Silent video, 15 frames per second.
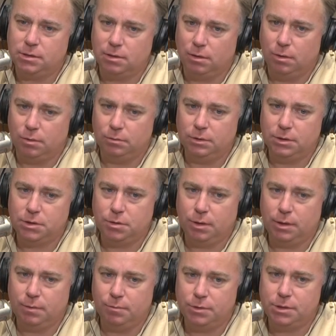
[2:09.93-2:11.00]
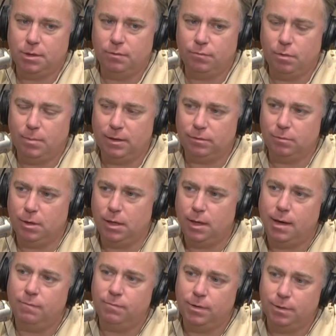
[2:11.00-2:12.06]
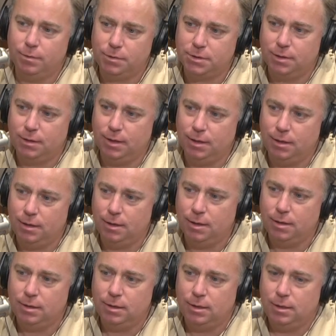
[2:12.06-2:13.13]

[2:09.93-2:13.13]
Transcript: the Lowell District and was there for about three and a half years. And then uh,